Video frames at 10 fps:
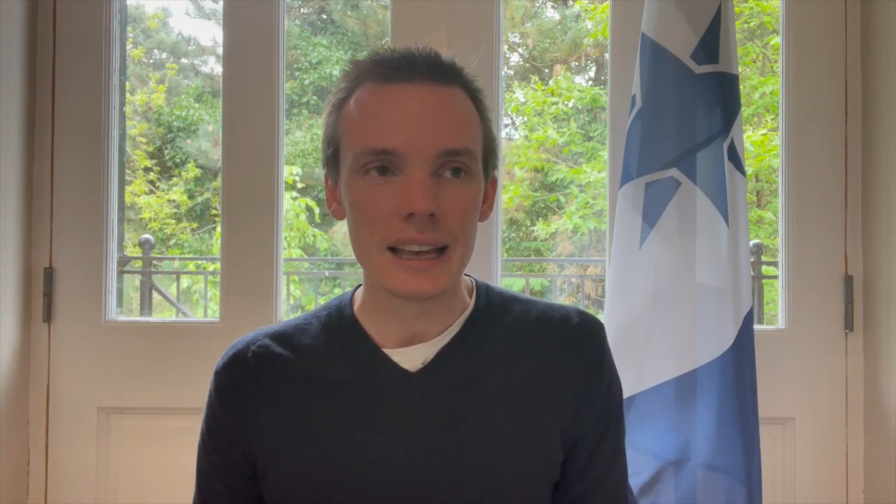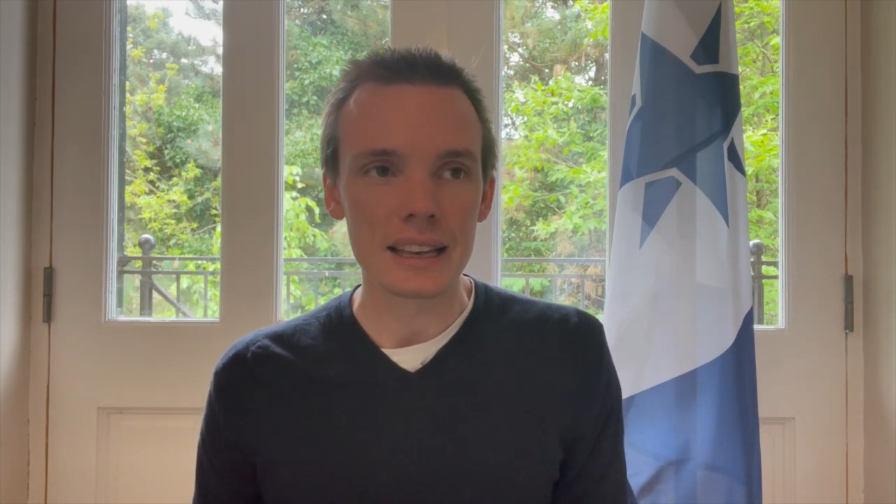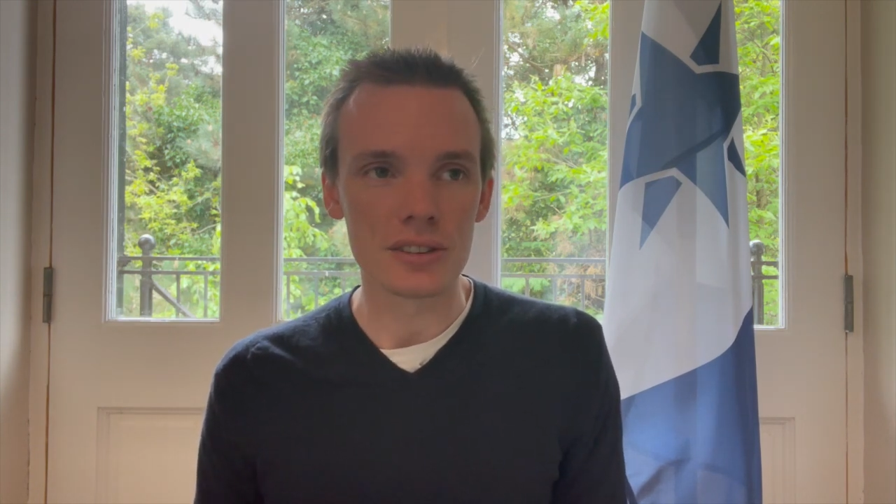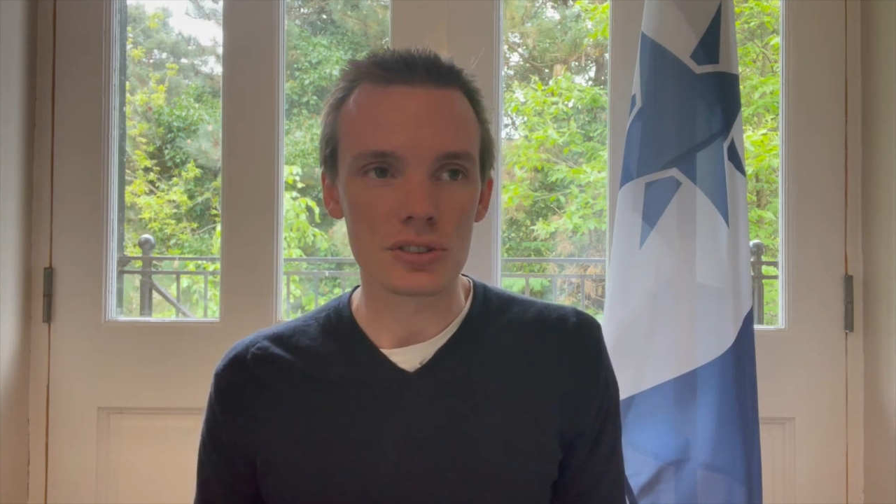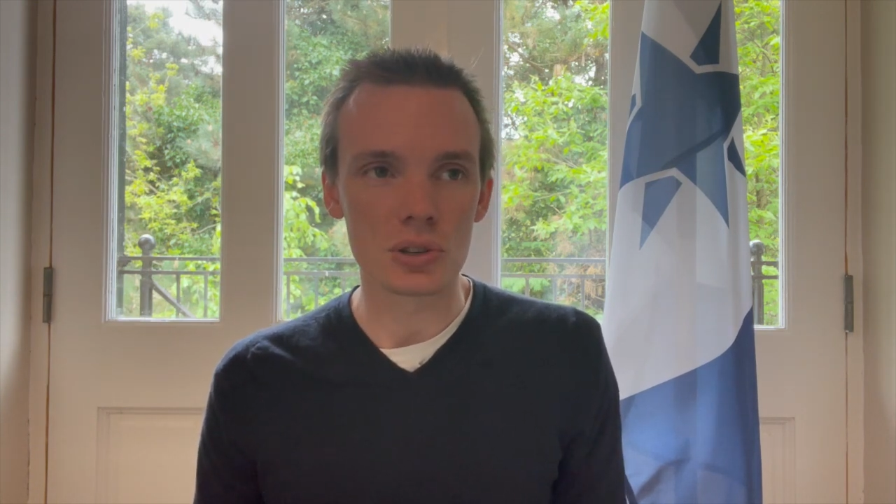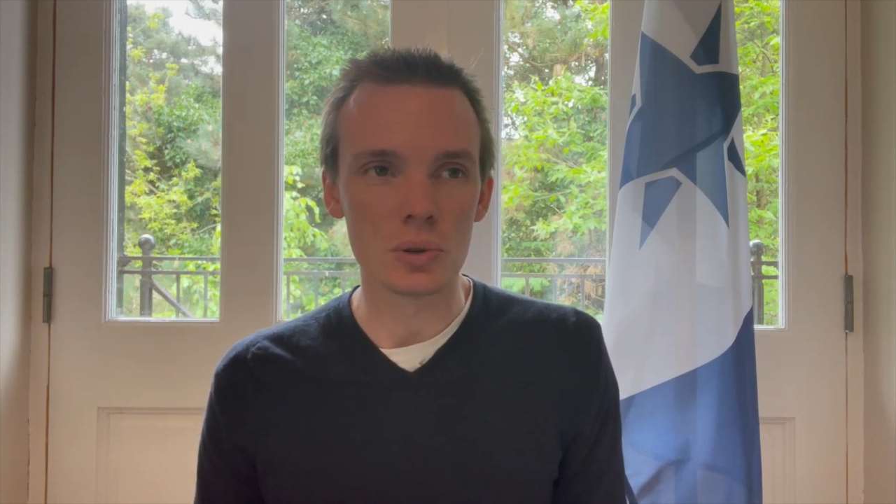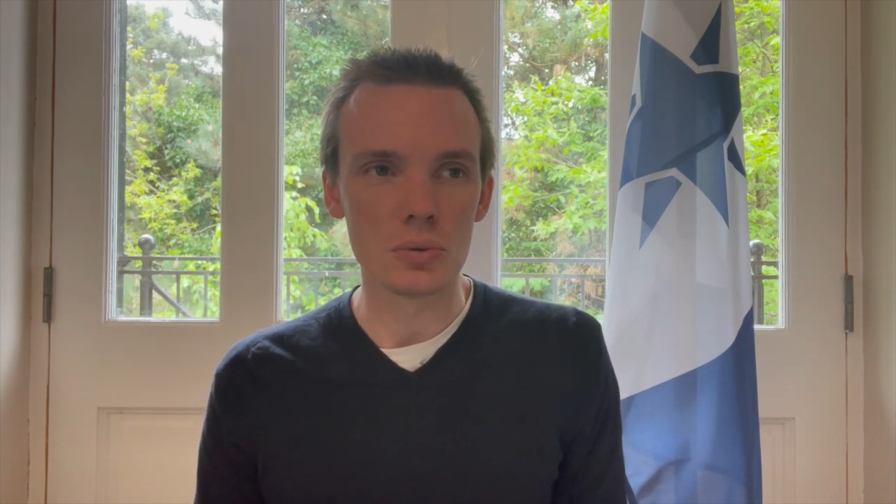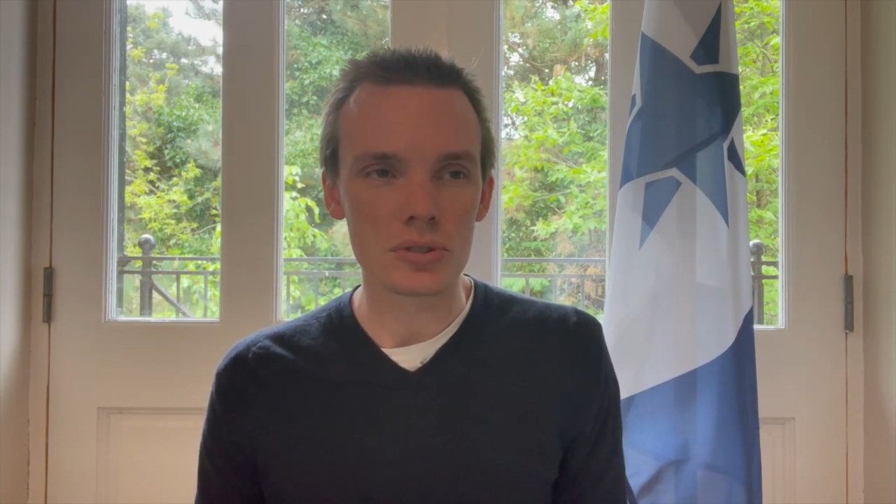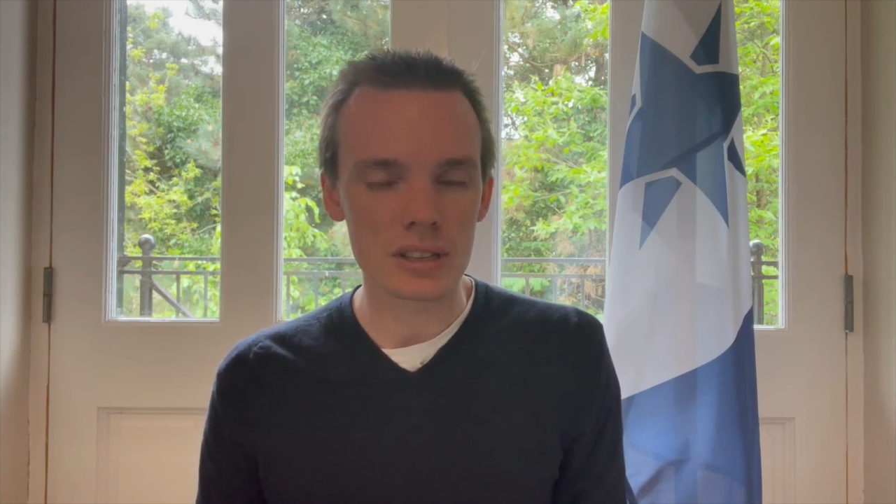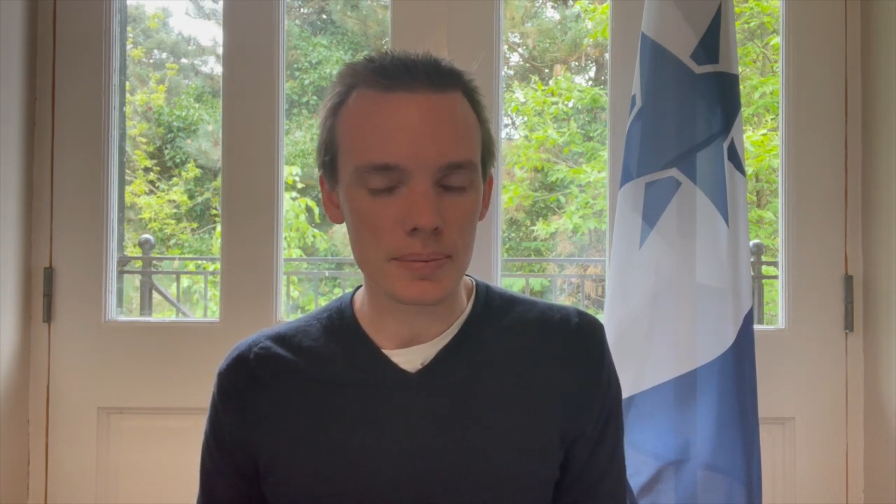is to
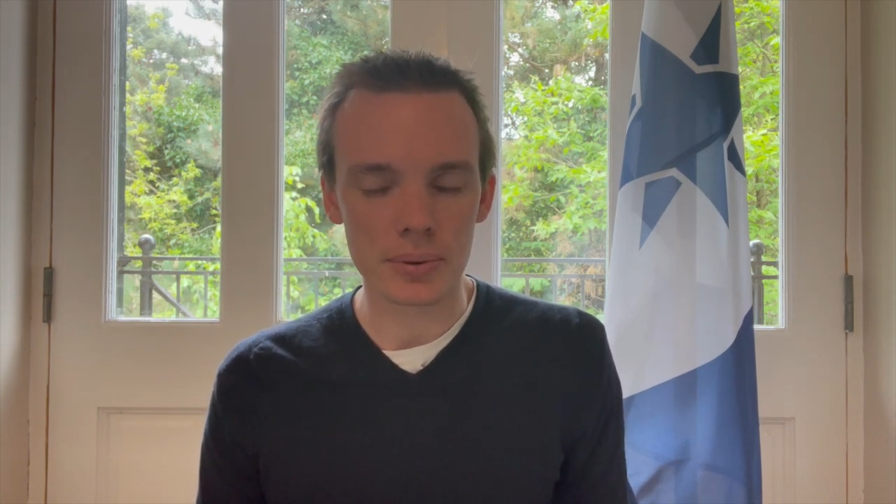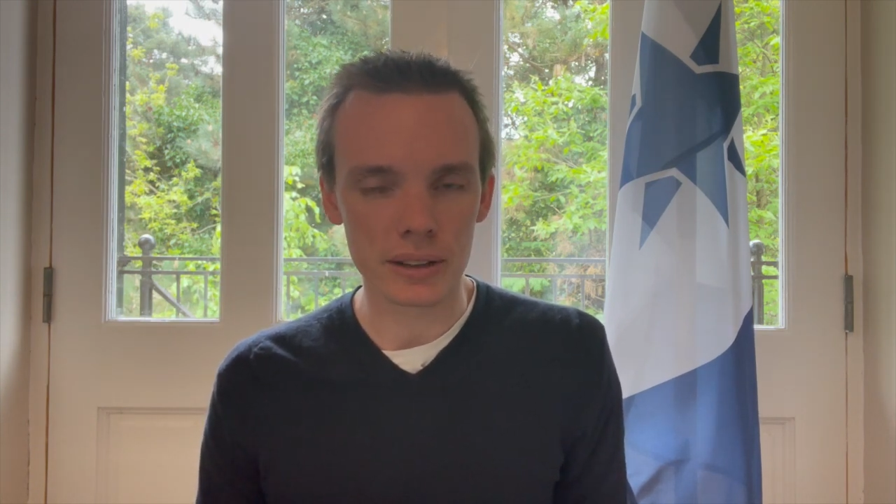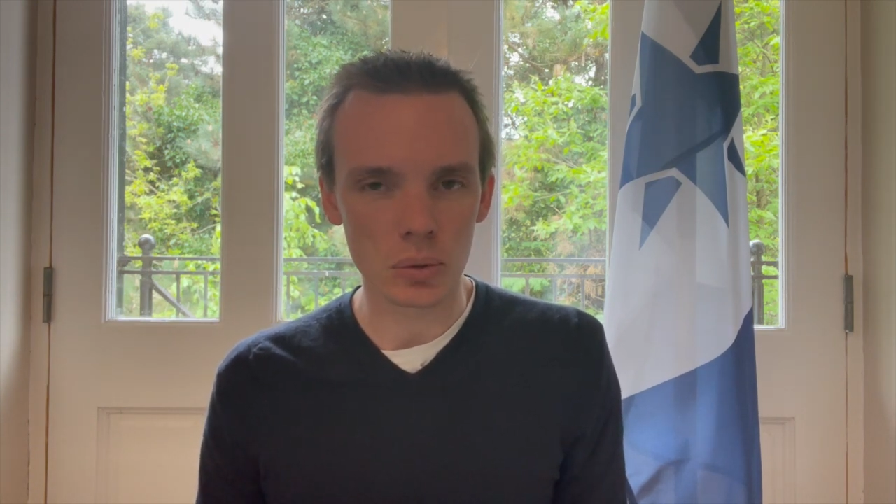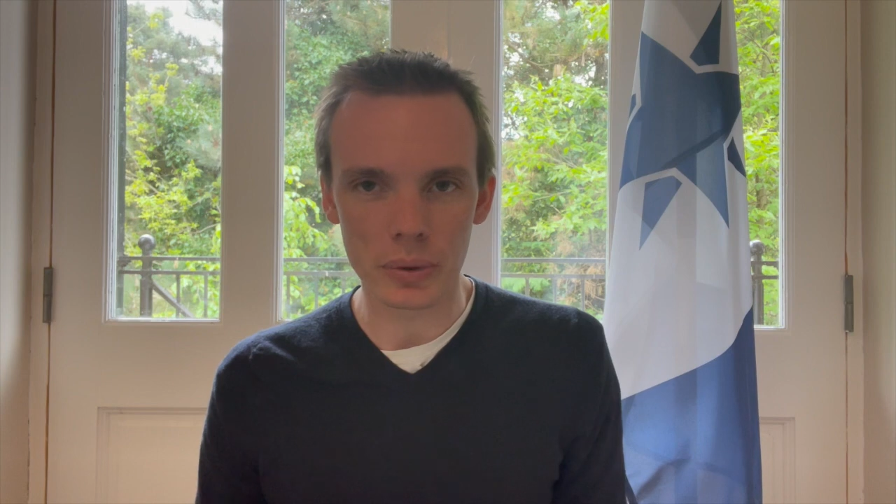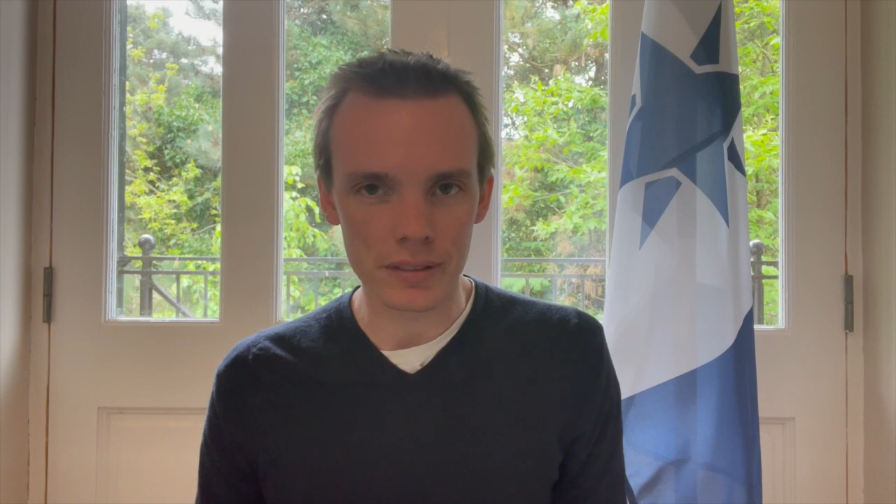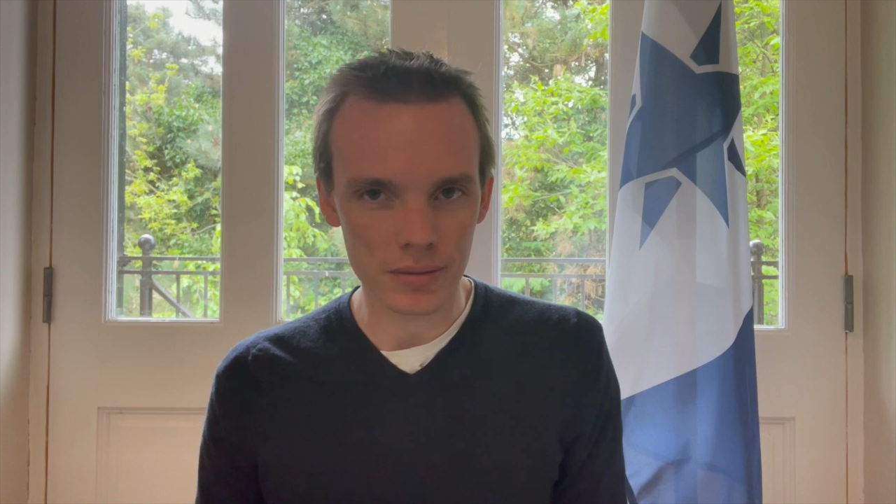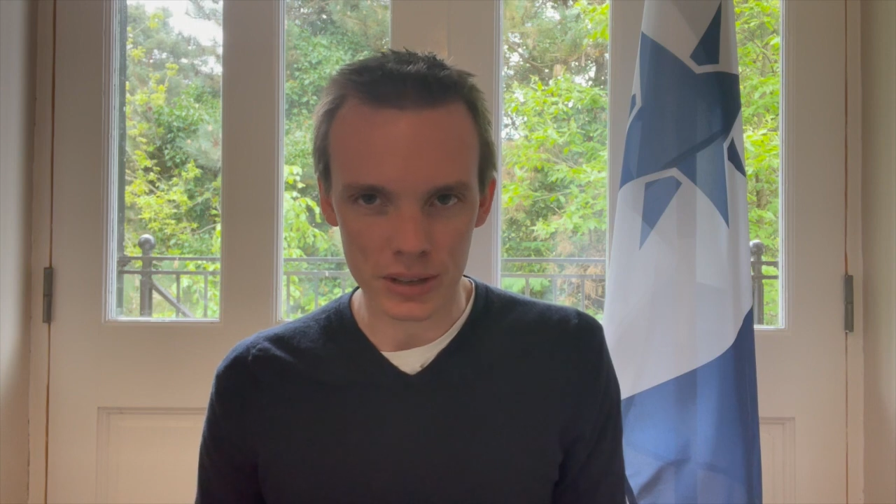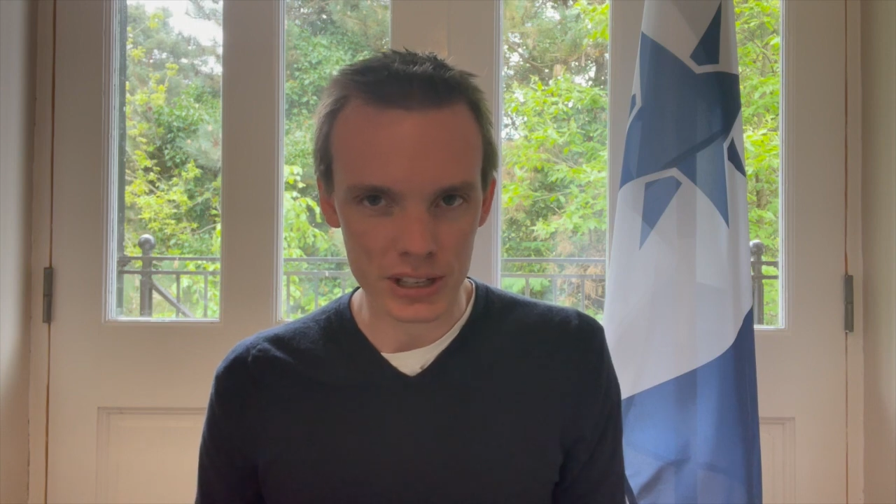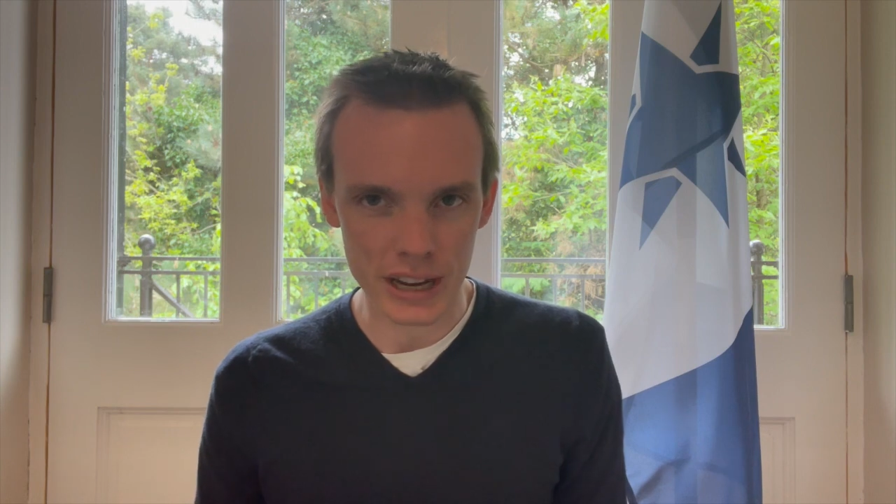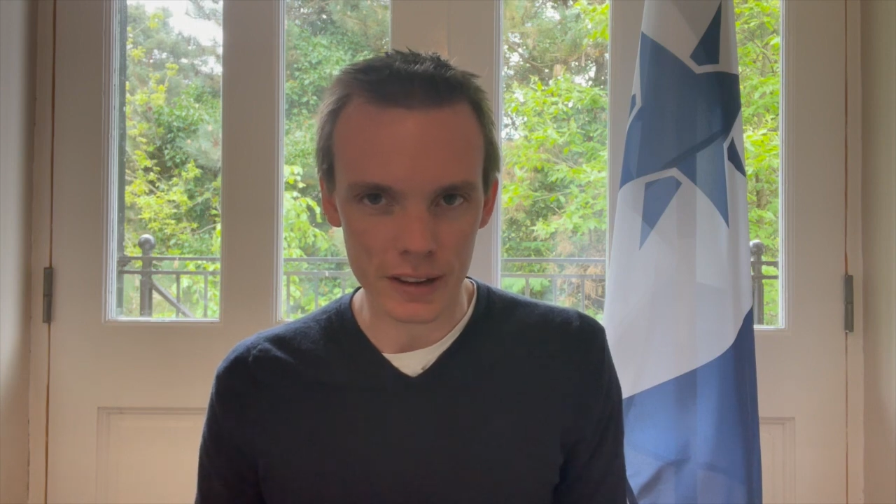separate the wheat from the
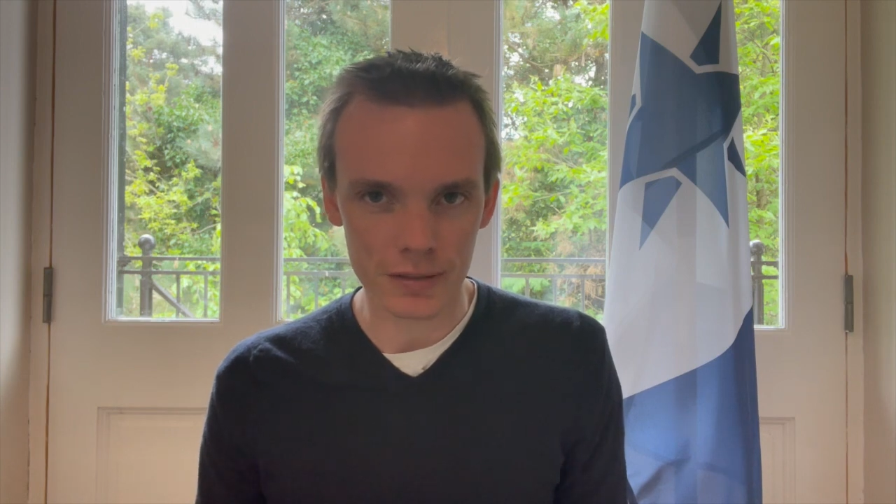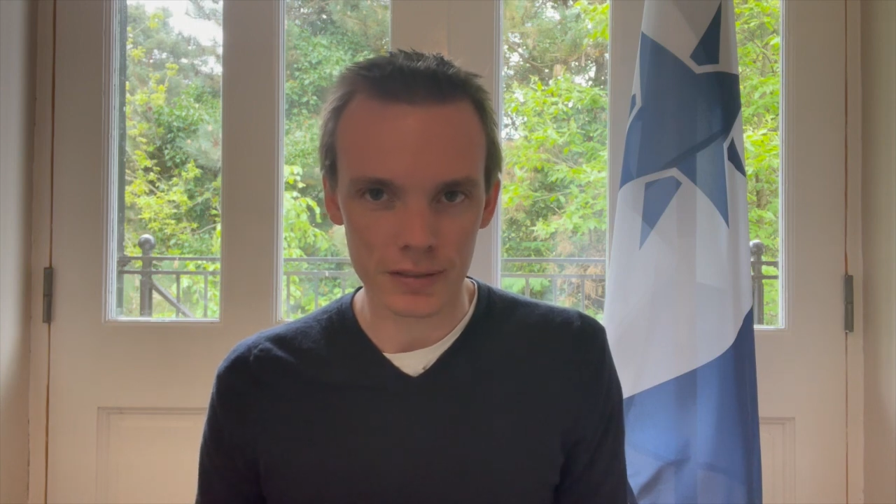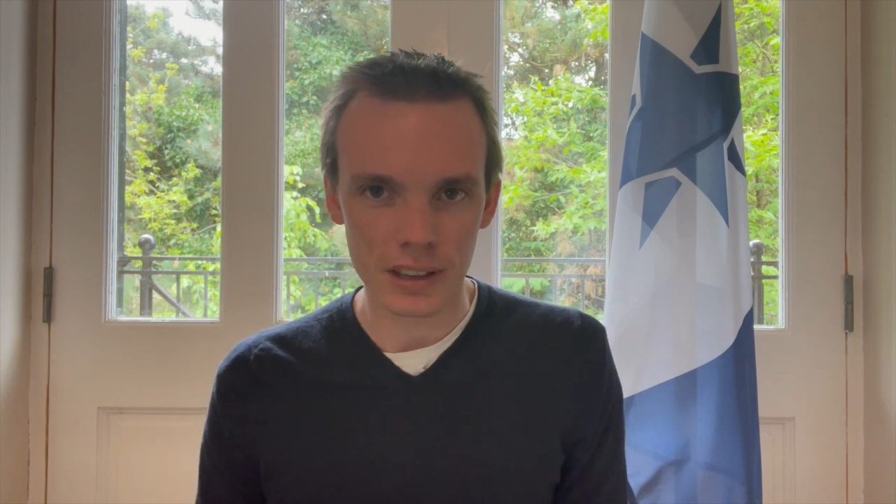chaff.